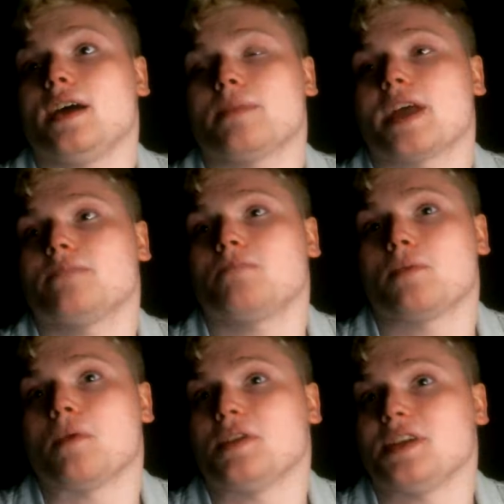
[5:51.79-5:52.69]
I'm not
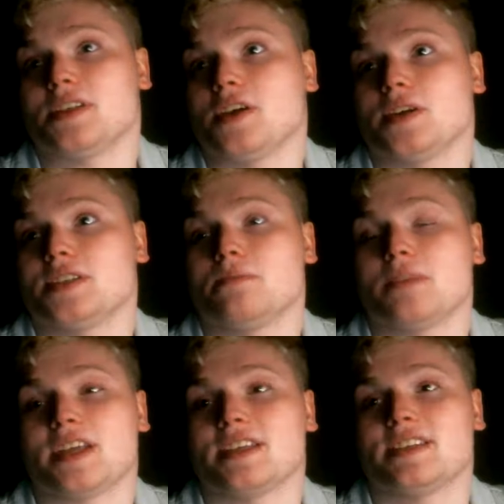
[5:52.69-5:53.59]
promoting terrorism,
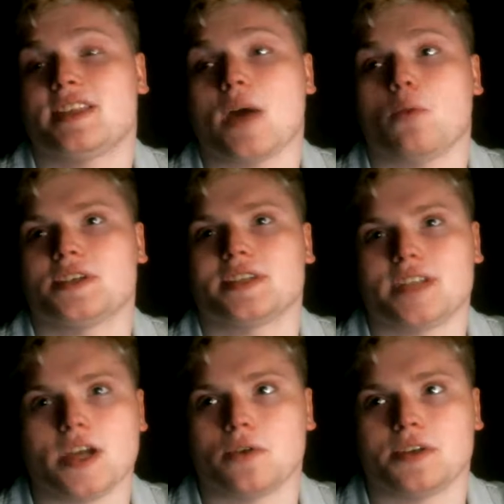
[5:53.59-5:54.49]
because that wasn't
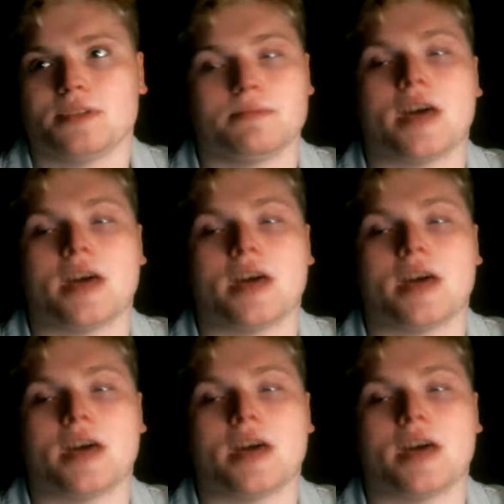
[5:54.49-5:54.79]
terrorism.